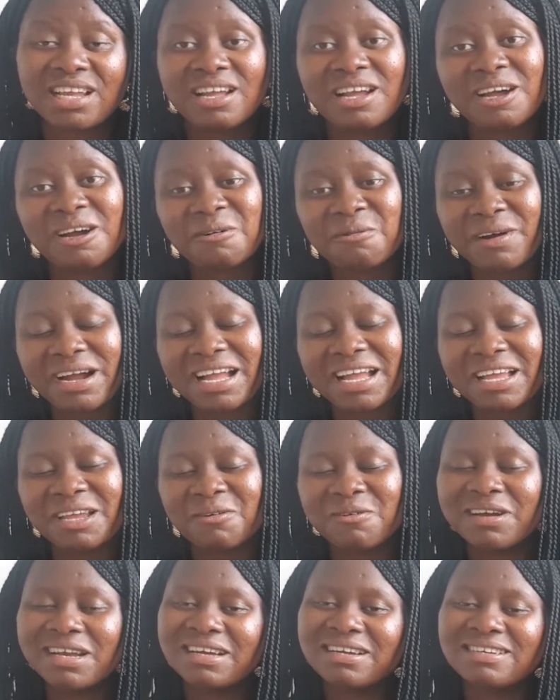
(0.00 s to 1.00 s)
All right,
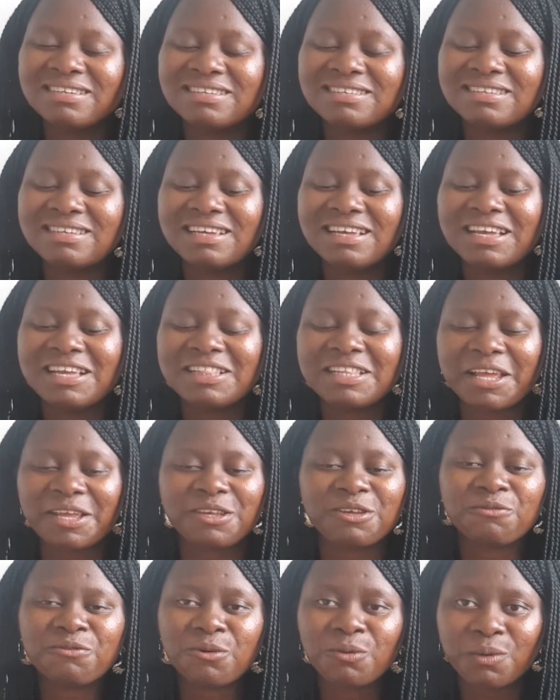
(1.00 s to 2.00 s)
well, thank
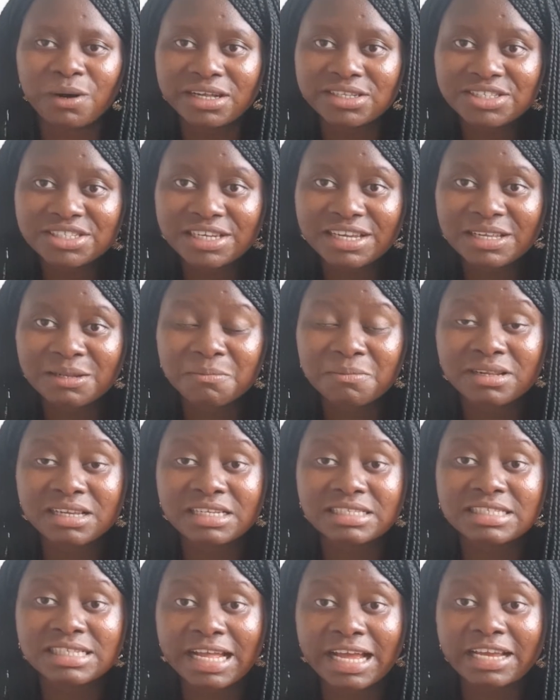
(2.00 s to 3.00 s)
you for watching.
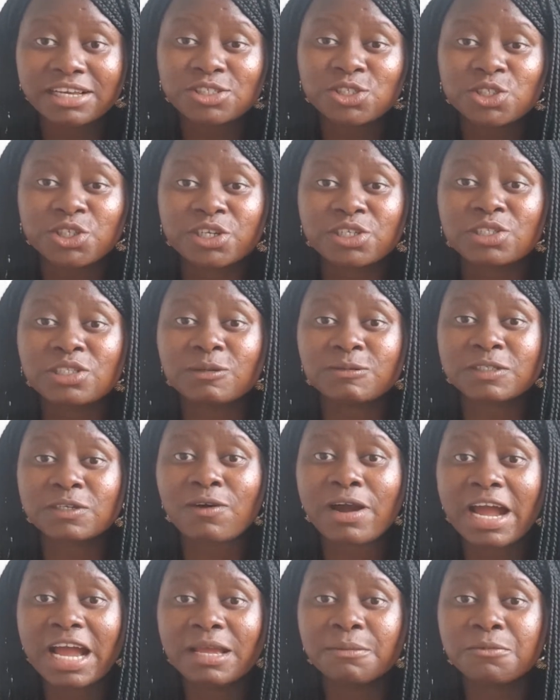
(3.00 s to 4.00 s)
Please like, share,
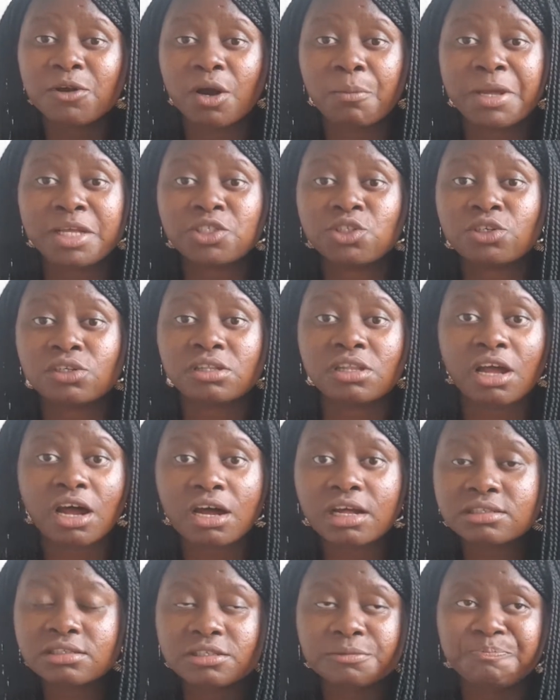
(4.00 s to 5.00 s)
subscribe, comment your
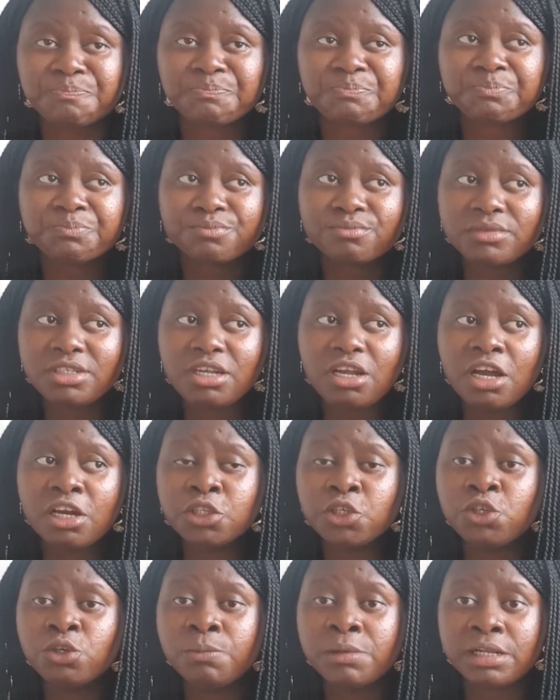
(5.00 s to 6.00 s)
thoughts.
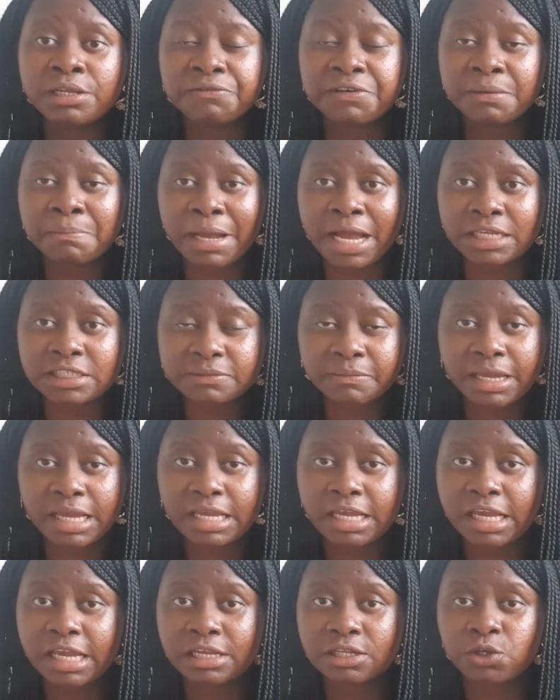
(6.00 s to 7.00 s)
Do you believe in
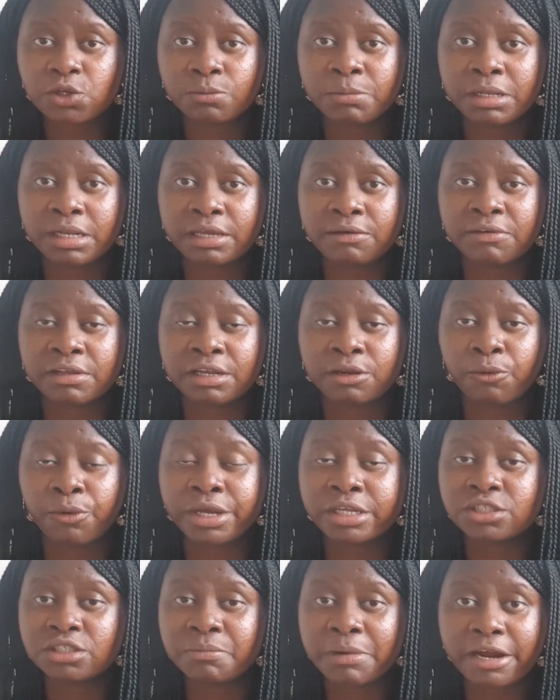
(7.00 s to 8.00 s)
matchmaking? Do you believe in
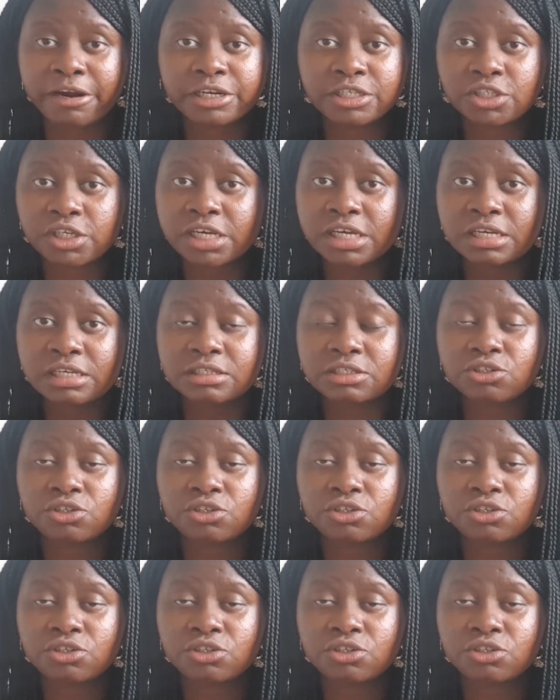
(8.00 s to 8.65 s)
arranged marriages?